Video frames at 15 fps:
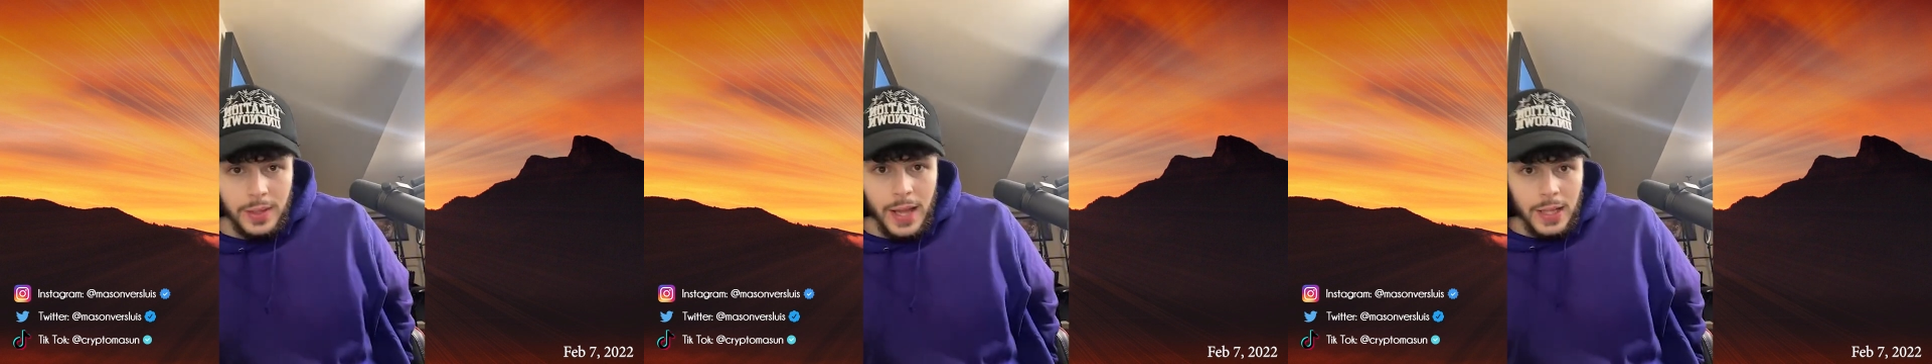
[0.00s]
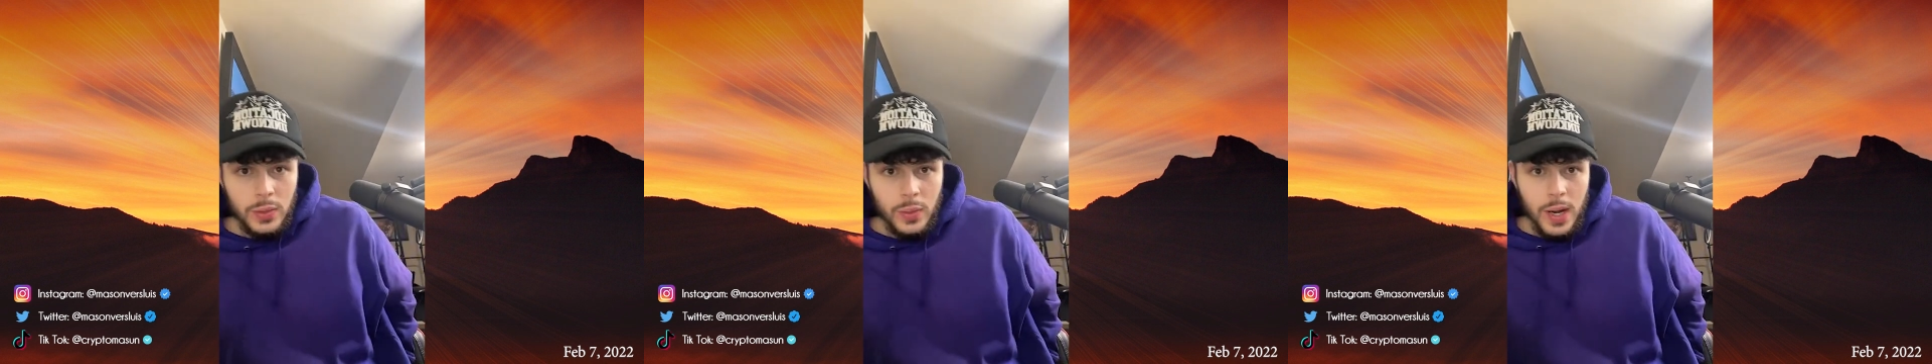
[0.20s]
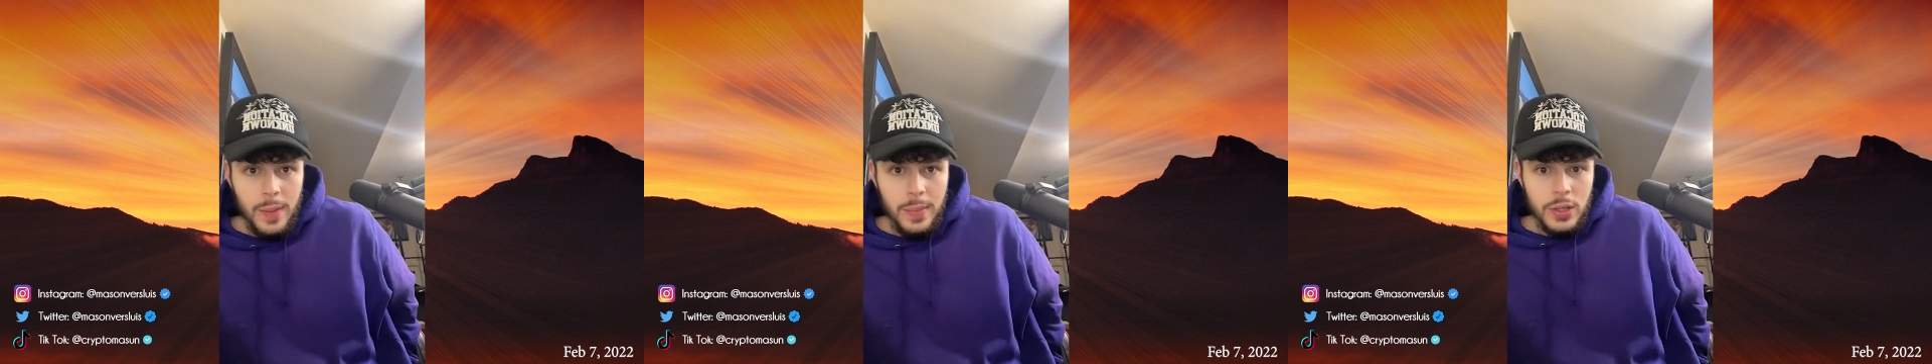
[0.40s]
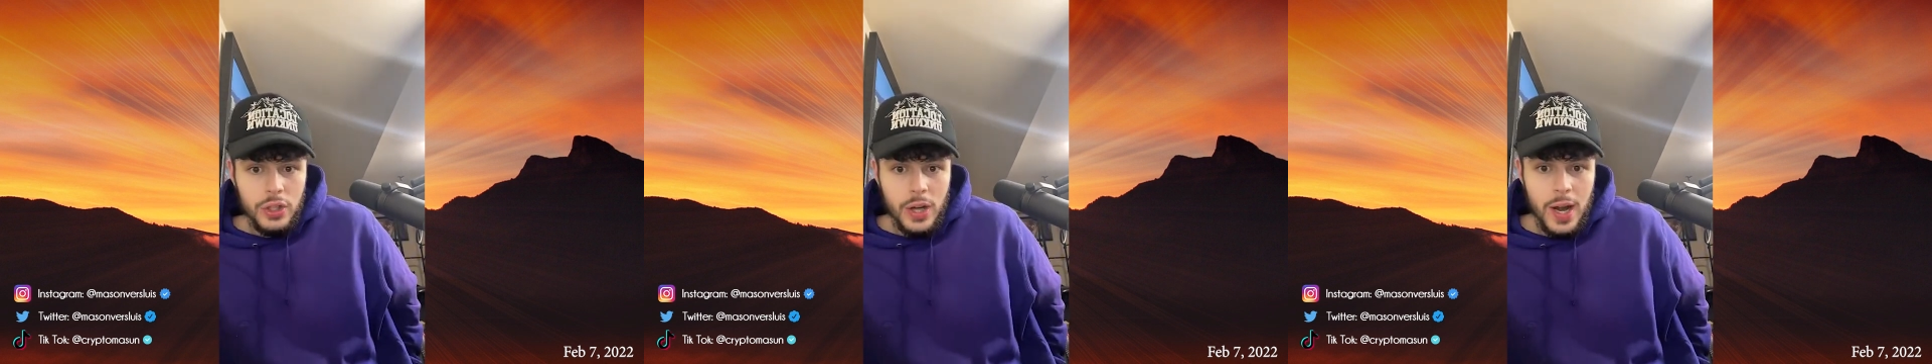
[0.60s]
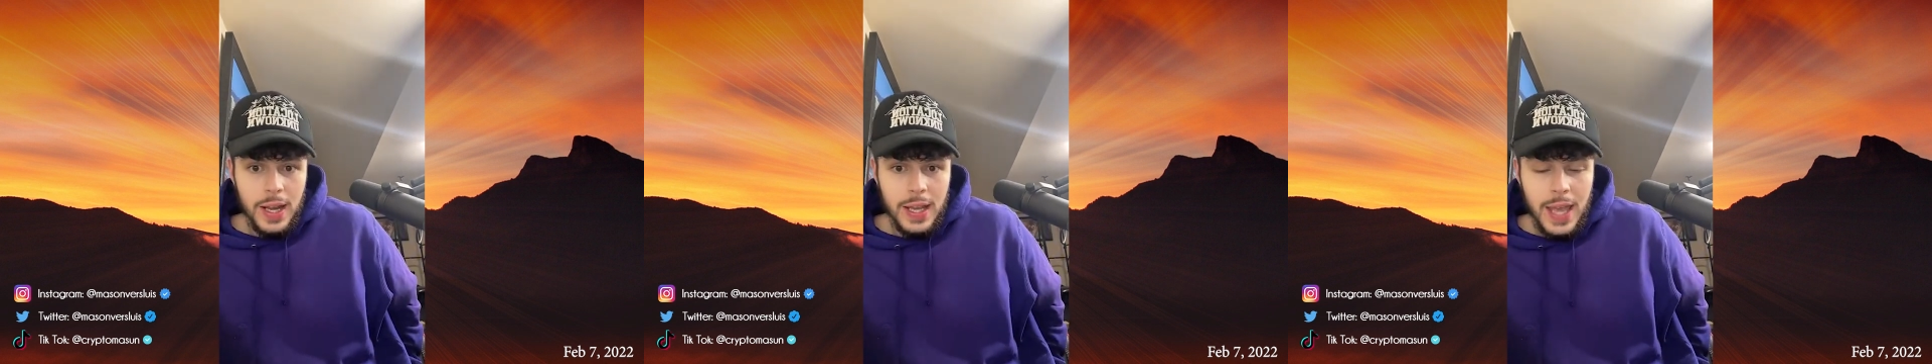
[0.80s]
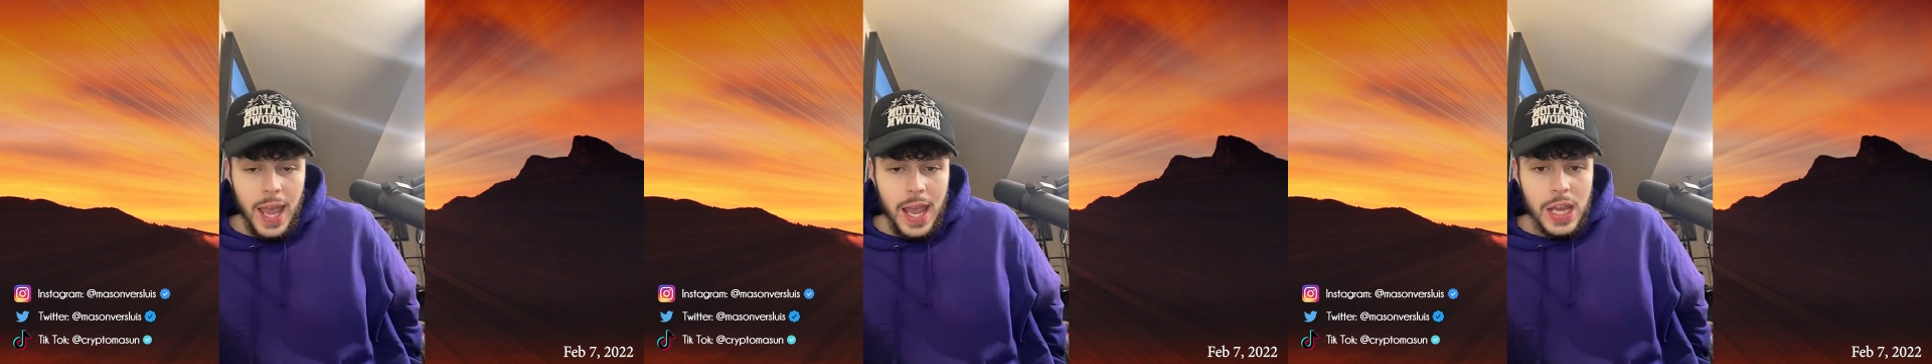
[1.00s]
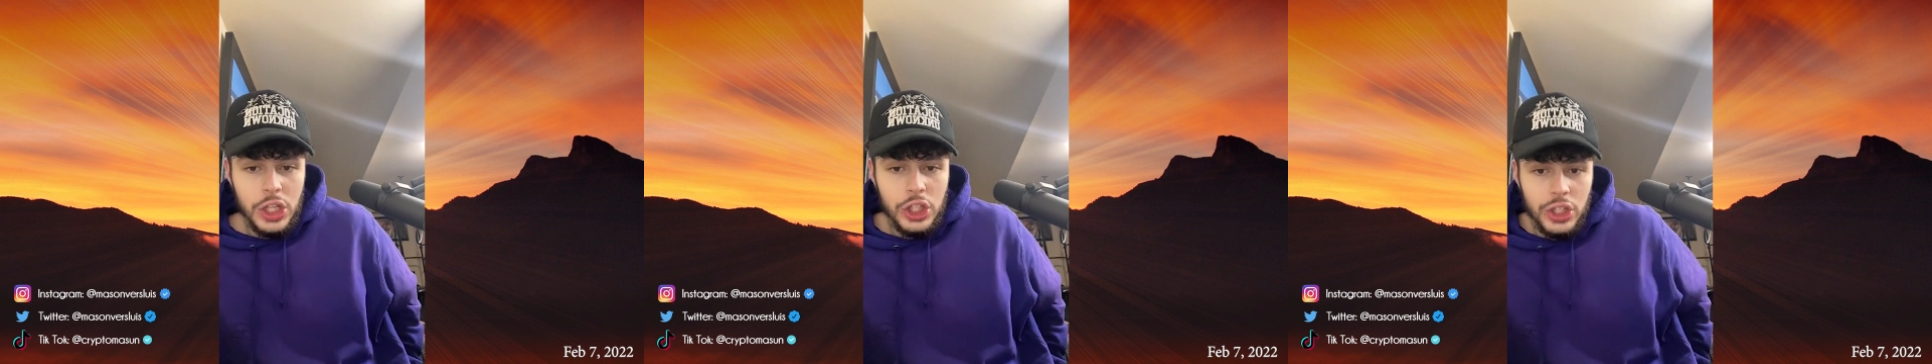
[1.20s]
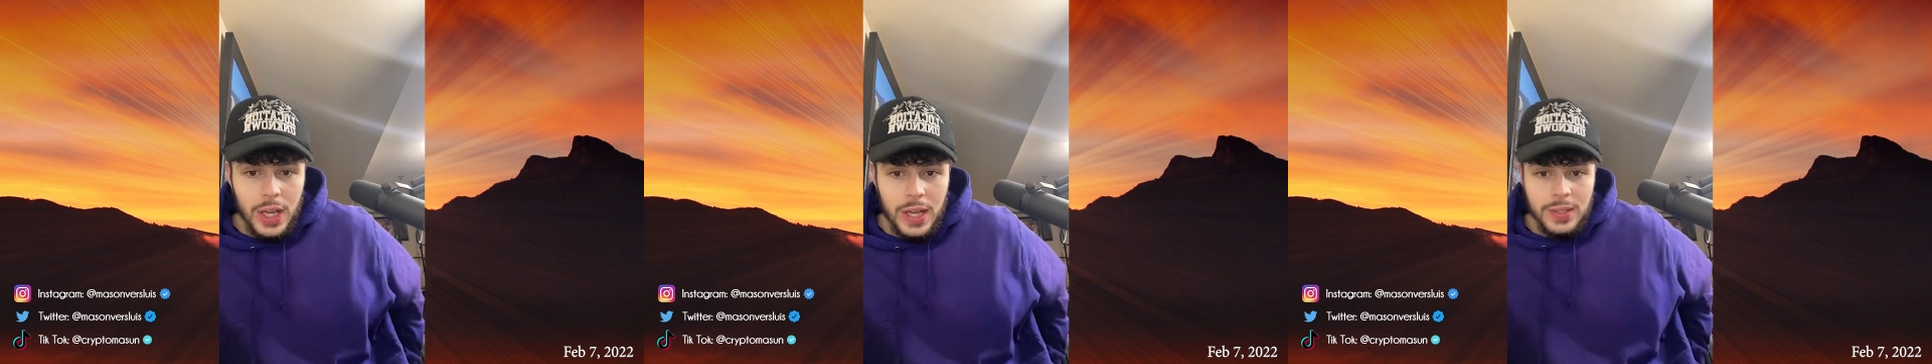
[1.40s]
That's what I've been trying to gauge.